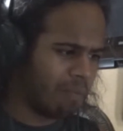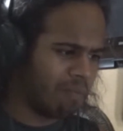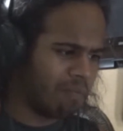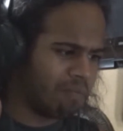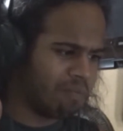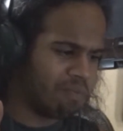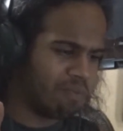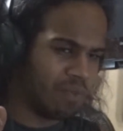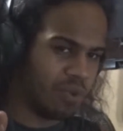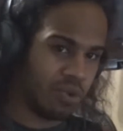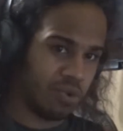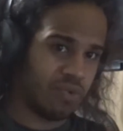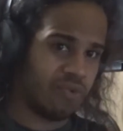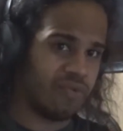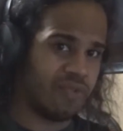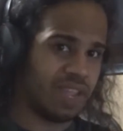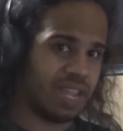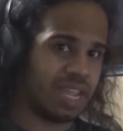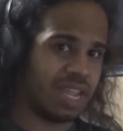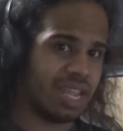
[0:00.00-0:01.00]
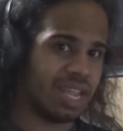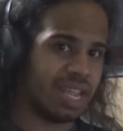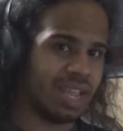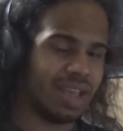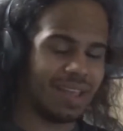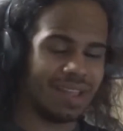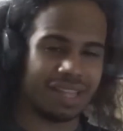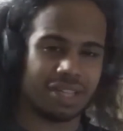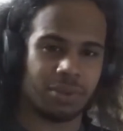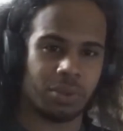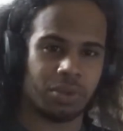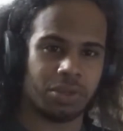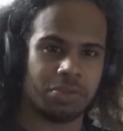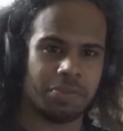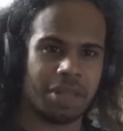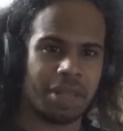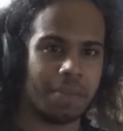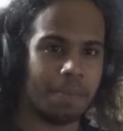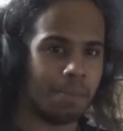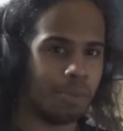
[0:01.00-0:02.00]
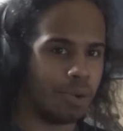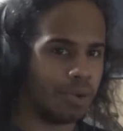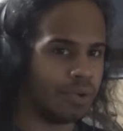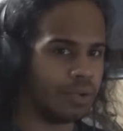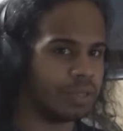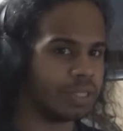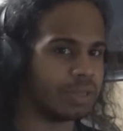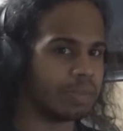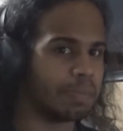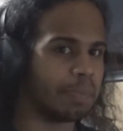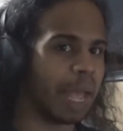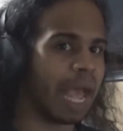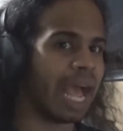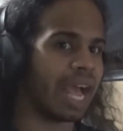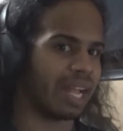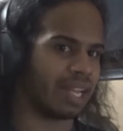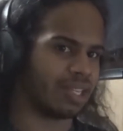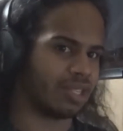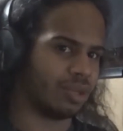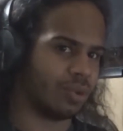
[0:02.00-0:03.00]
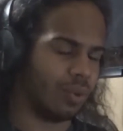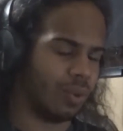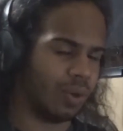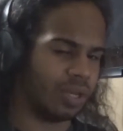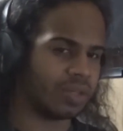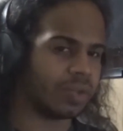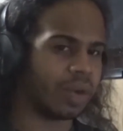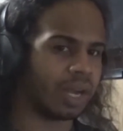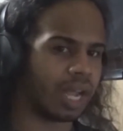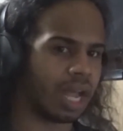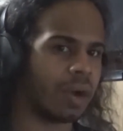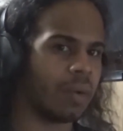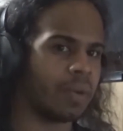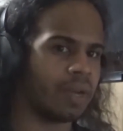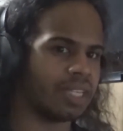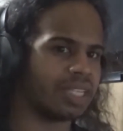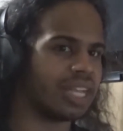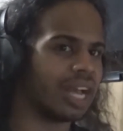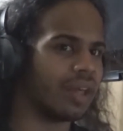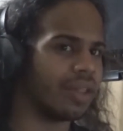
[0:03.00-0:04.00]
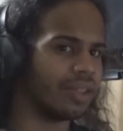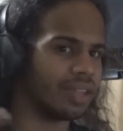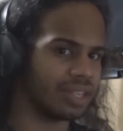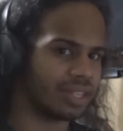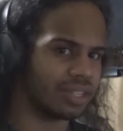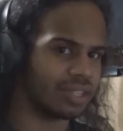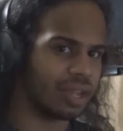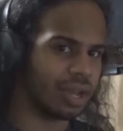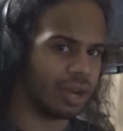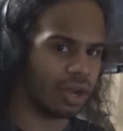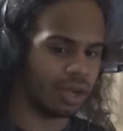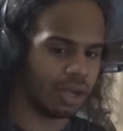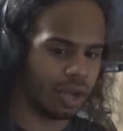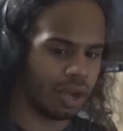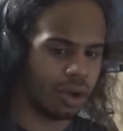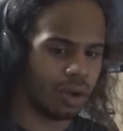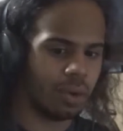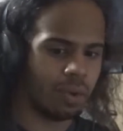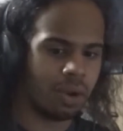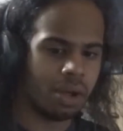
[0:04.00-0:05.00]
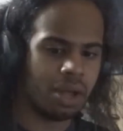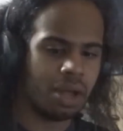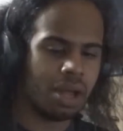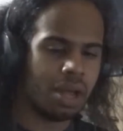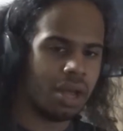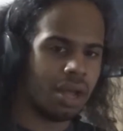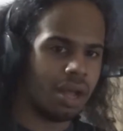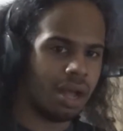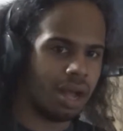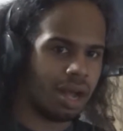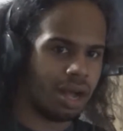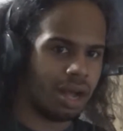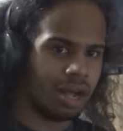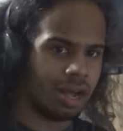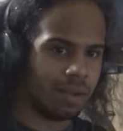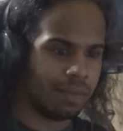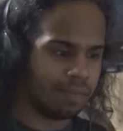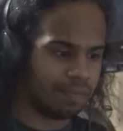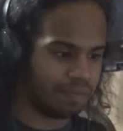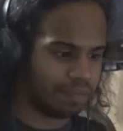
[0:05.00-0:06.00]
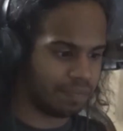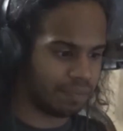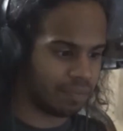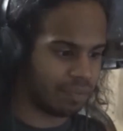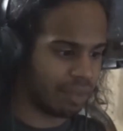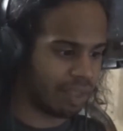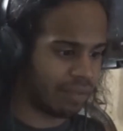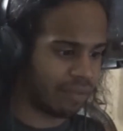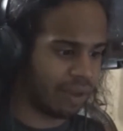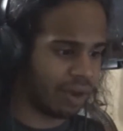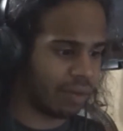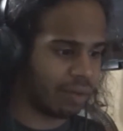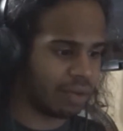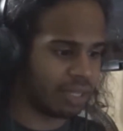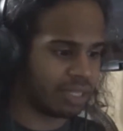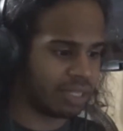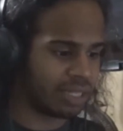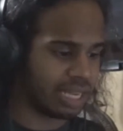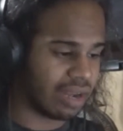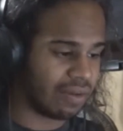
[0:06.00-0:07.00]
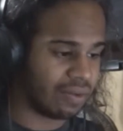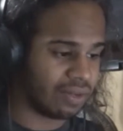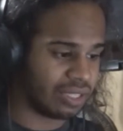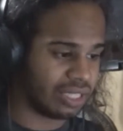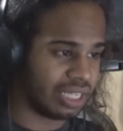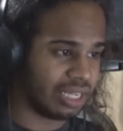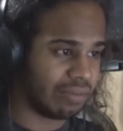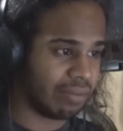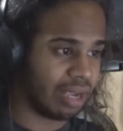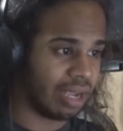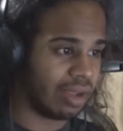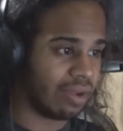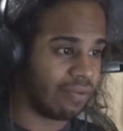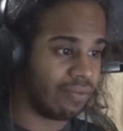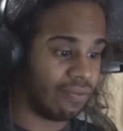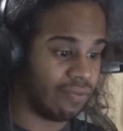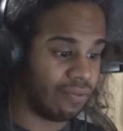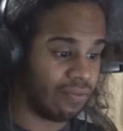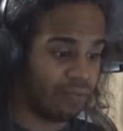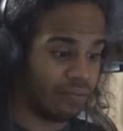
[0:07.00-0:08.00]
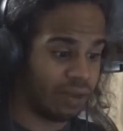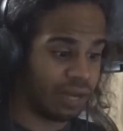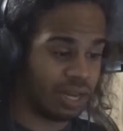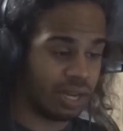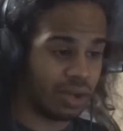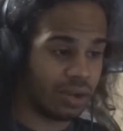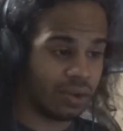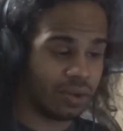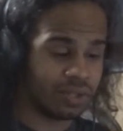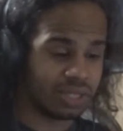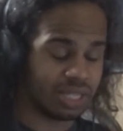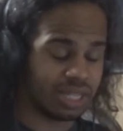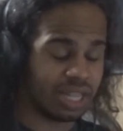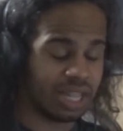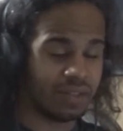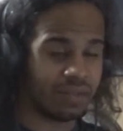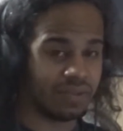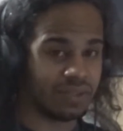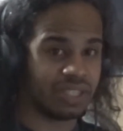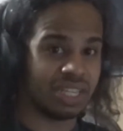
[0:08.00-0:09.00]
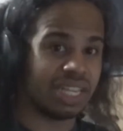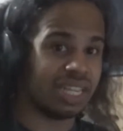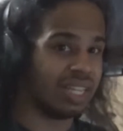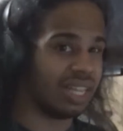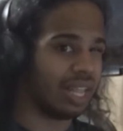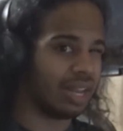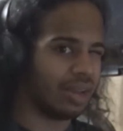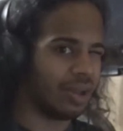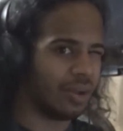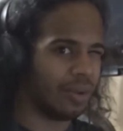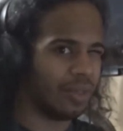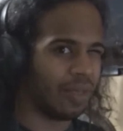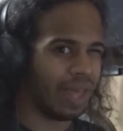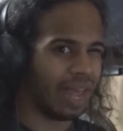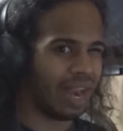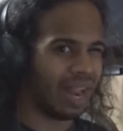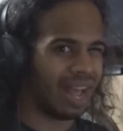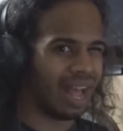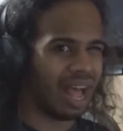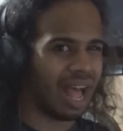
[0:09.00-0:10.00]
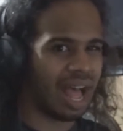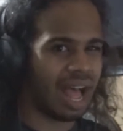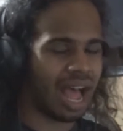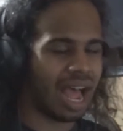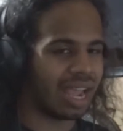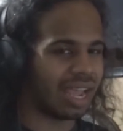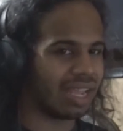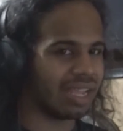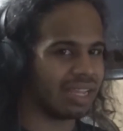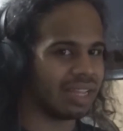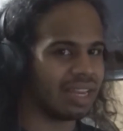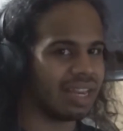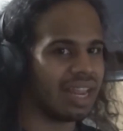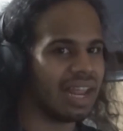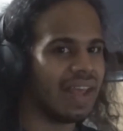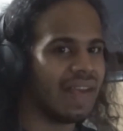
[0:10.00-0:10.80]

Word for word: movie that's supposed to be Moon's backstory. So I kind of want to see how this is gonna go. Um, if anyone's ever seen my videos, they've seen they know that I